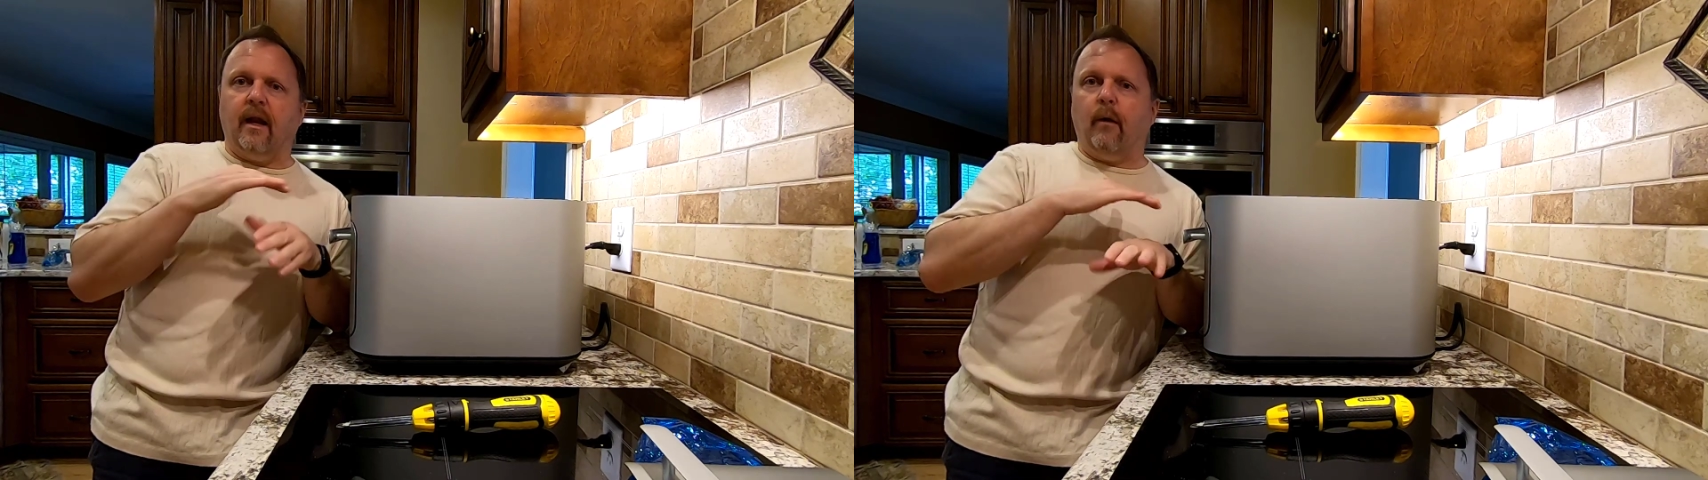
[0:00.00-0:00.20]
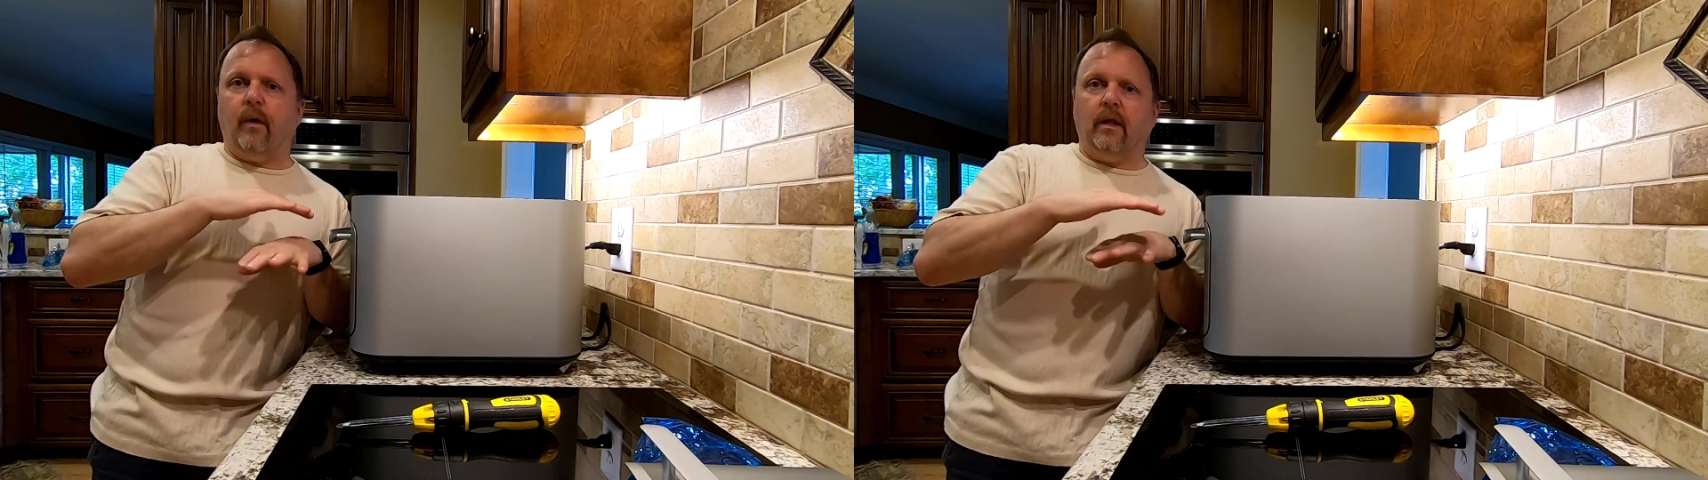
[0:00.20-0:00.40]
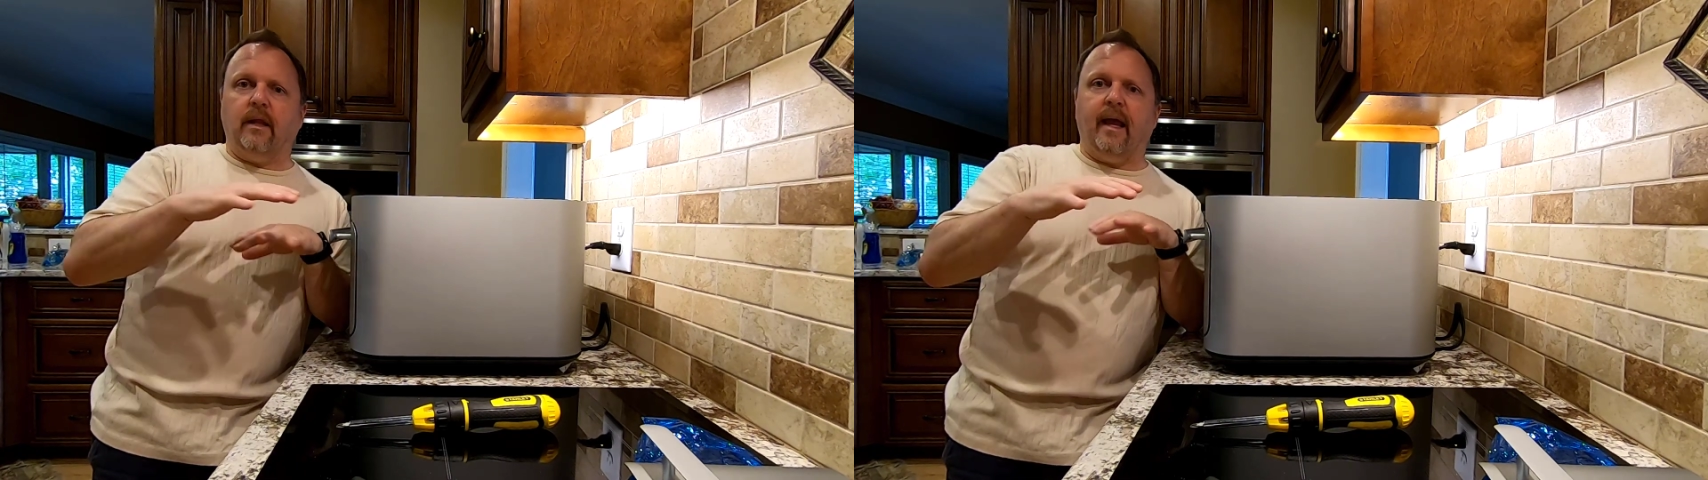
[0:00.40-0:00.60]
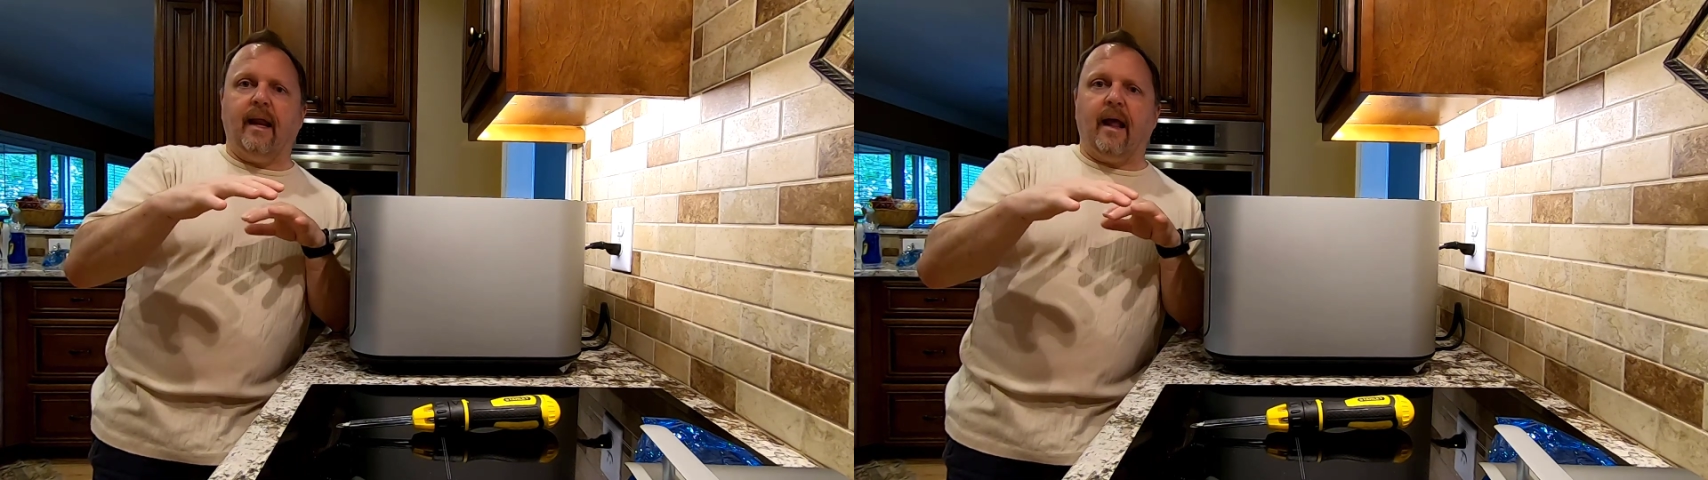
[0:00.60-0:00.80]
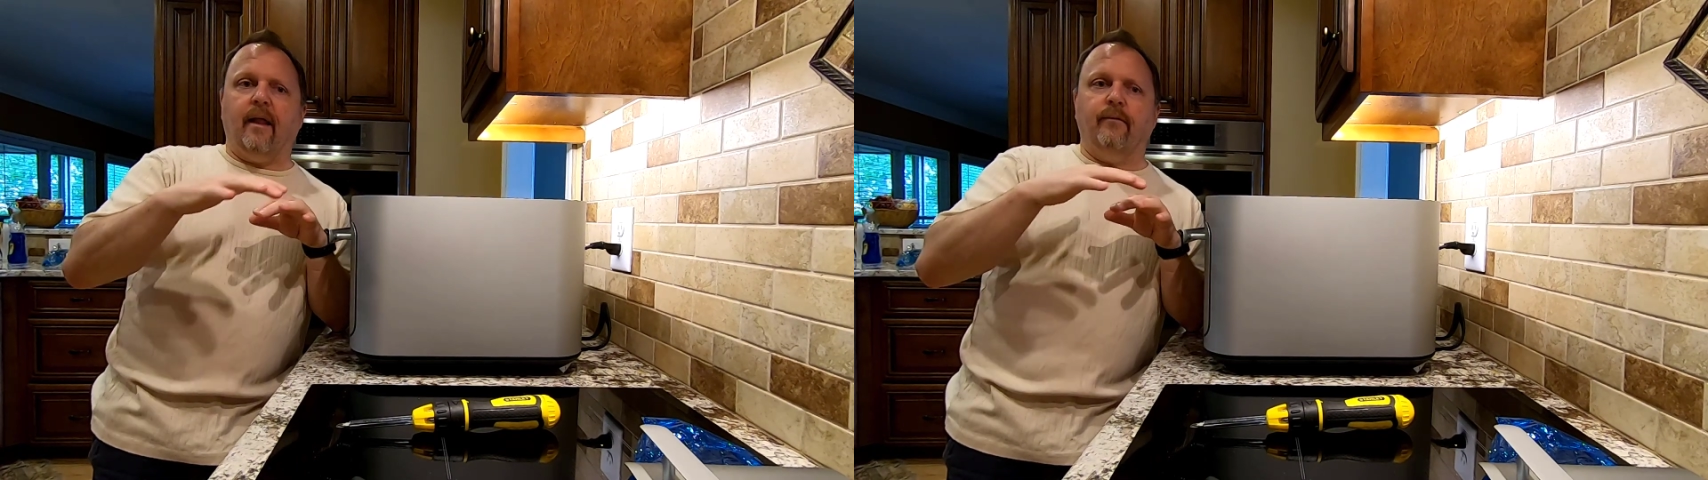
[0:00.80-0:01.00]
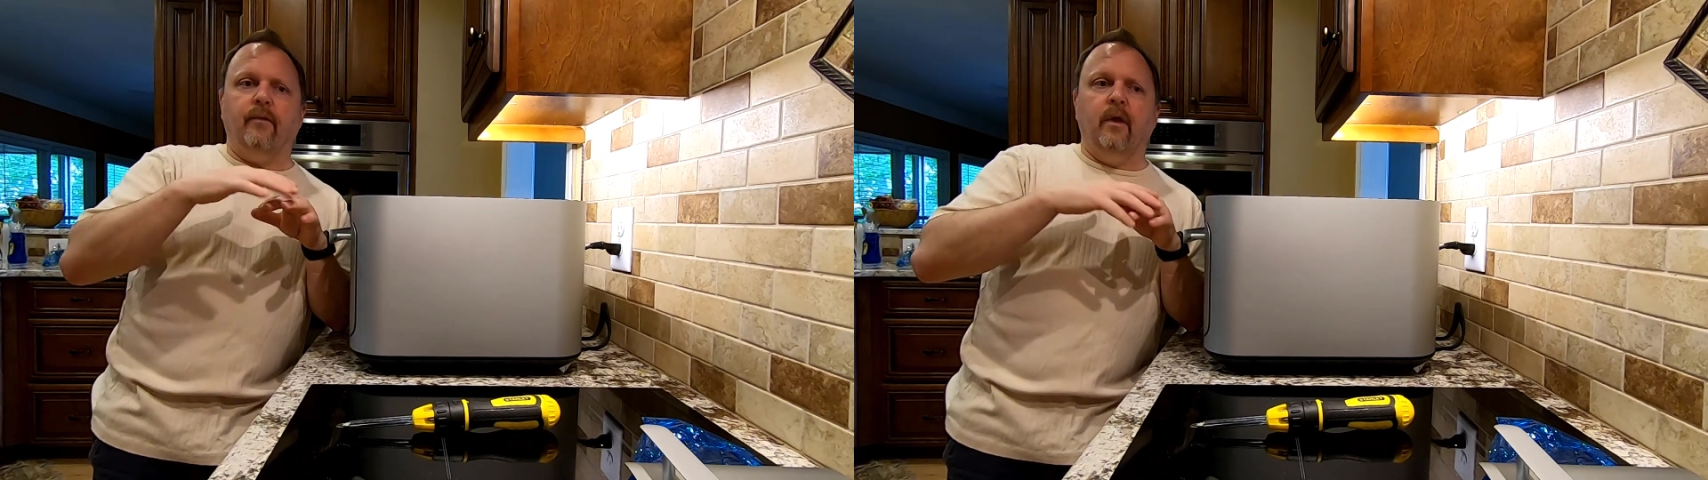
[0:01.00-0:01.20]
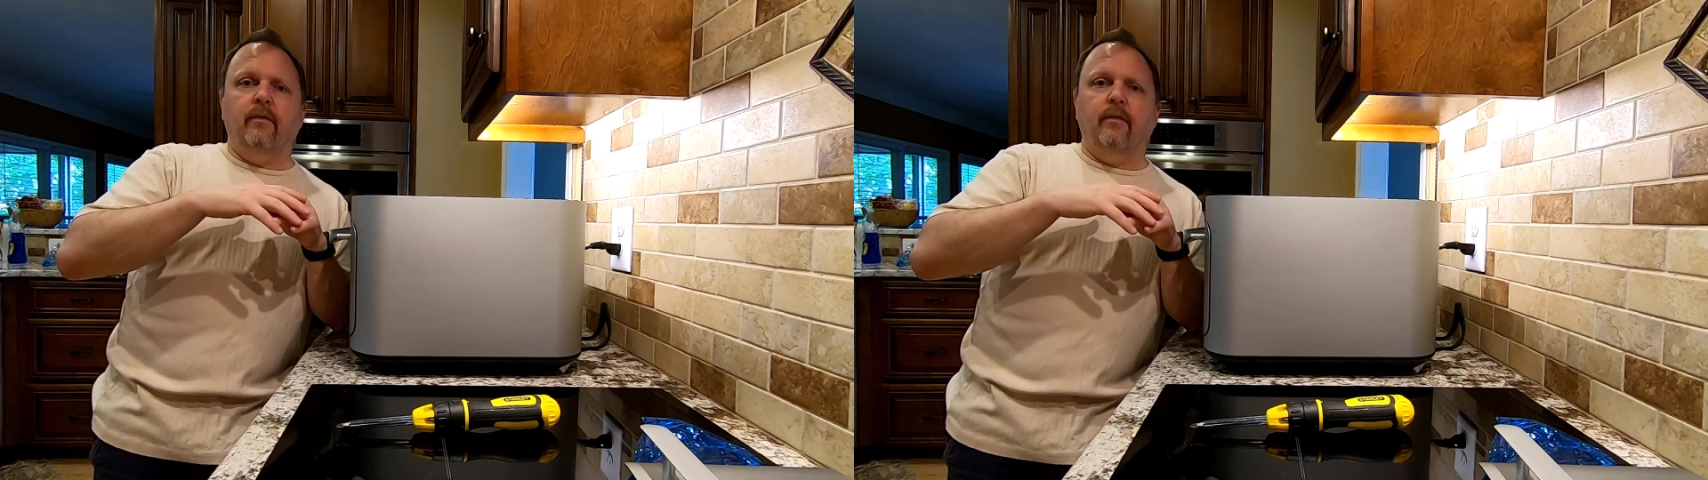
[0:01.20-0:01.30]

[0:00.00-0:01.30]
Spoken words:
and I want to lay it on